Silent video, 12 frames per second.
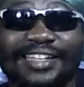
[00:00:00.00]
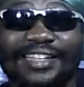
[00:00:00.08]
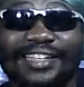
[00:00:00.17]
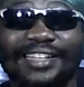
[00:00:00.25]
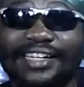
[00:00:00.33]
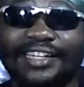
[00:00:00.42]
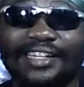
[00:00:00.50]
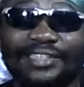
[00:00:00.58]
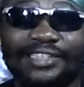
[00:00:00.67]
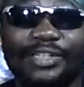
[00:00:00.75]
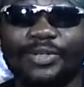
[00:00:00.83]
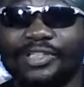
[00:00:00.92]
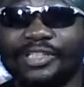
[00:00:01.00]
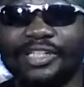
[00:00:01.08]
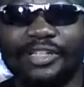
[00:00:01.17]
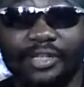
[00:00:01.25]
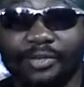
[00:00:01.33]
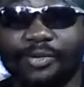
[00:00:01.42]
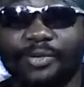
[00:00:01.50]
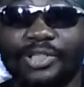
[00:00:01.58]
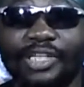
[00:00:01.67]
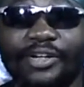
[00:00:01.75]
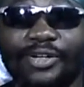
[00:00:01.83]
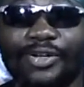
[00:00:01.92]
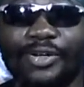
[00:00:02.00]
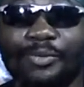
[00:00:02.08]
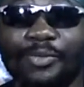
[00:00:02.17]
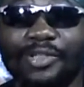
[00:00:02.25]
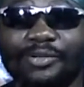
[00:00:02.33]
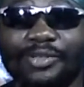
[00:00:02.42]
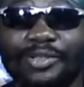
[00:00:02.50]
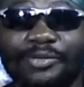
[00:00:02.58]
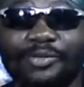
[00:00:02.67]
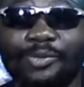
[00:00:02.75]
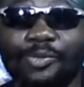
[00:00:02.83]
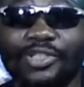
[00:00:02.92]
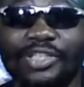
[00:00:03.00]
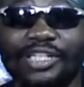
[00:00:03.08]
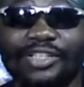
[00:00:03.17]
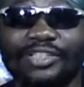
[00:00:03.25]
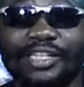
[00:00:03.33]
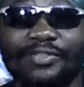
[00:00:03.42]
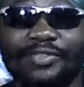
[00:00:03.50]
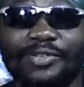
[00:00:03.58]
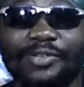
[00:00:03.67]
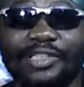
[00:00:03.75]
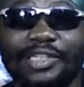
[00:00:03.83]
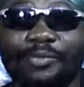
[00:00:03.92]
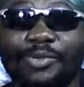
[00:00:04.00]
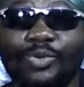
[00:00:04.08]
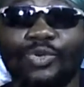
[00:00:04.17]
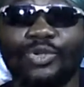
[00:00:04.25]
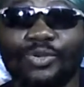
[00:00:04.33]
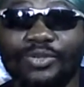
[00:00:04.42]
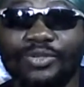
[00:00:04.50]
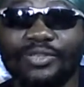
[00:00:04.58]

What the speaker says: Yeah, seriously. There you come and present yourself in the temple. Who you?